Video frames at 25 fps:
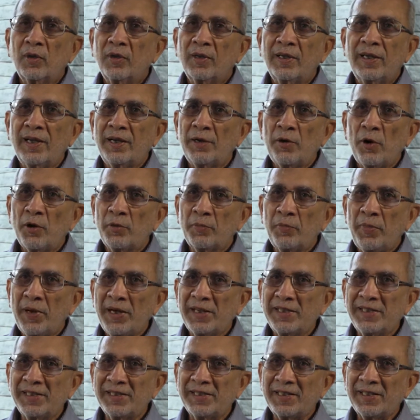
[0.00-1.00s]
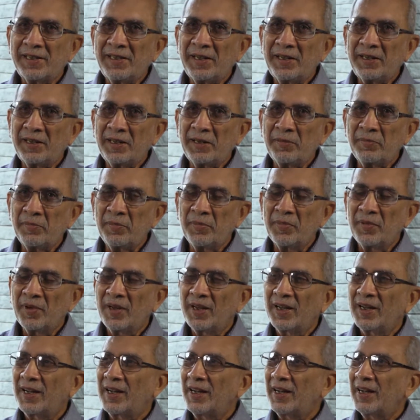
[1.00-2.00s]
They're not patients at the time.
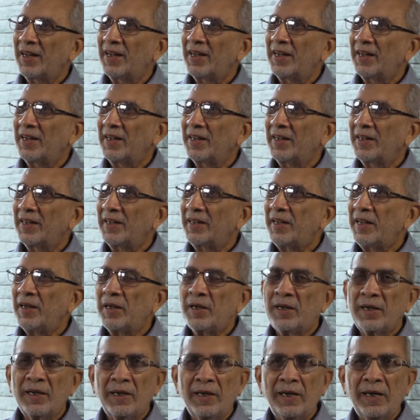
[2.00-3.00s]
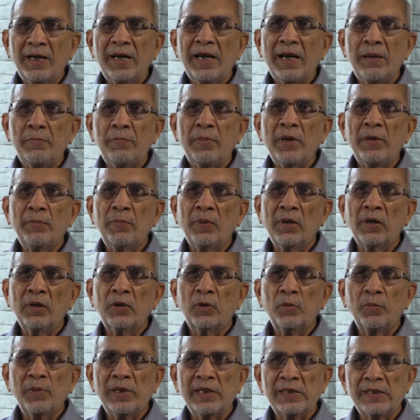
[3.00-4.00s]
They're lay people
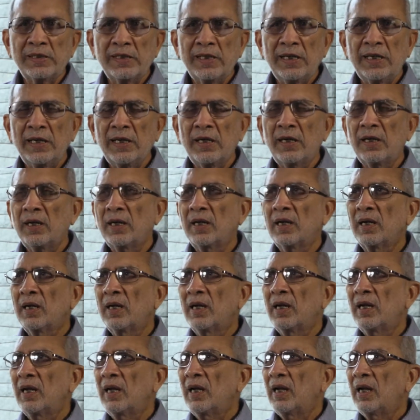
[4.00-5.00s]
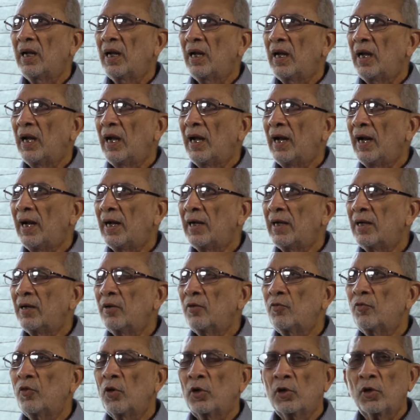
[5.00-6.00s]
to be seen,
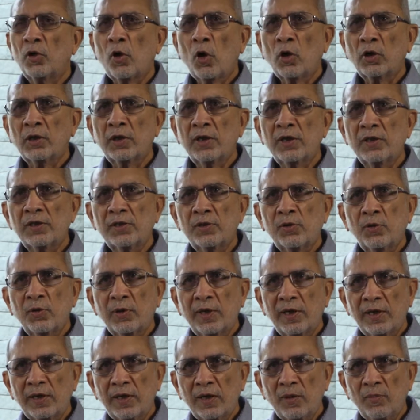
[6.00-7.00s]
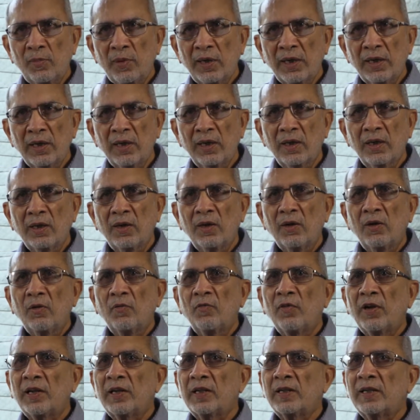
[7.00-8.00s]
and for doctors to determine
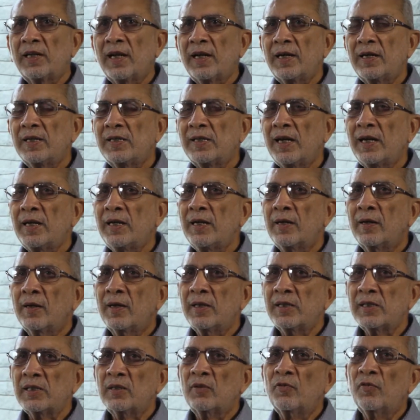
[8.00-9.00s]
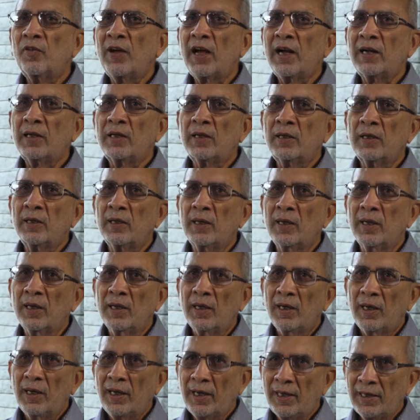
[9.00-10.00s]
whether there is any risk factor
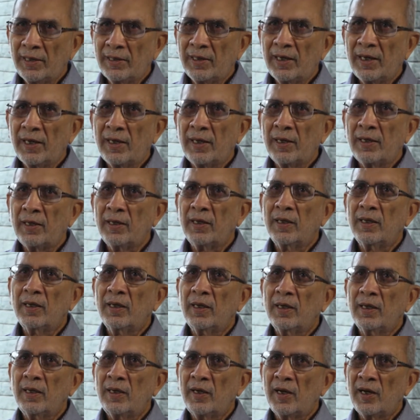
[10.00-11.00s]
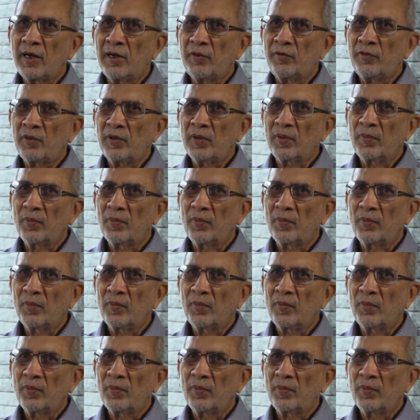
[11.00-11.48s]
in their life